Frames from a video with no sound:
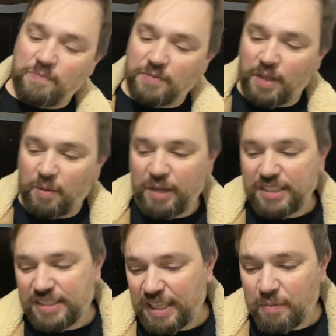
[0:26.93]
I
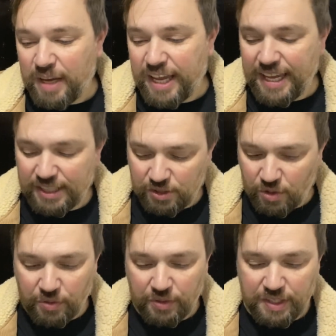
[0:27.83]
managed to get my hands
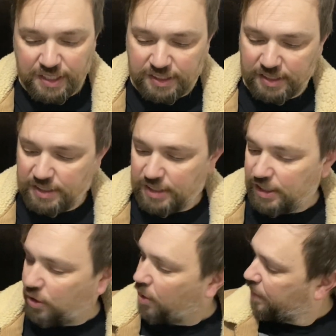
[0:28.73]
on this
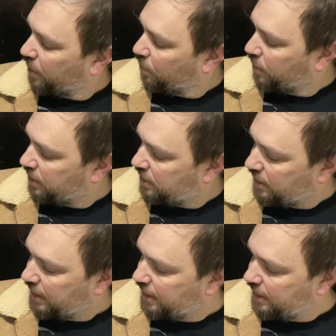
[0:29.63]
copy, which
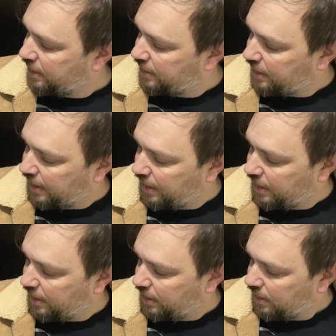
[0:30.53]
is,
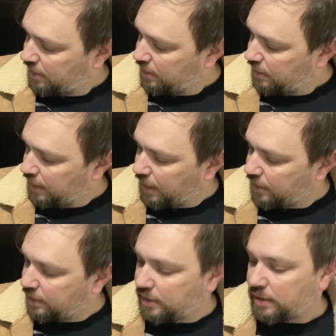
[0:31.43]

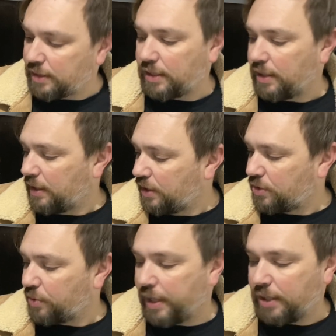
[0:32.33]
this is a
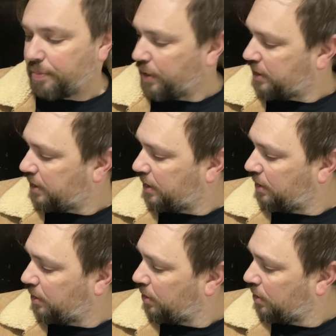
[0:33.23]
Israeli
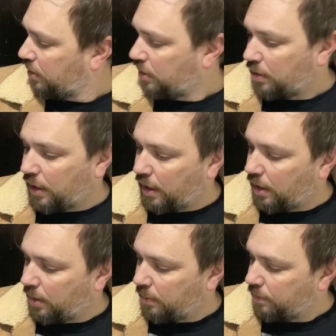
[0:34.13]
pressing
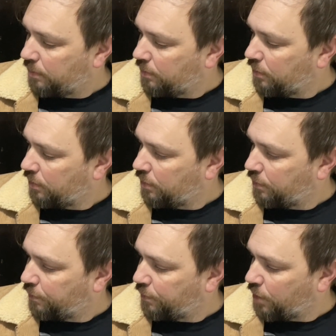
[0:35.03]

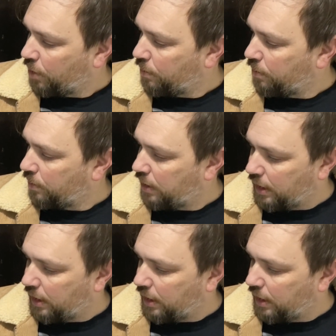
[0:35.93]
from,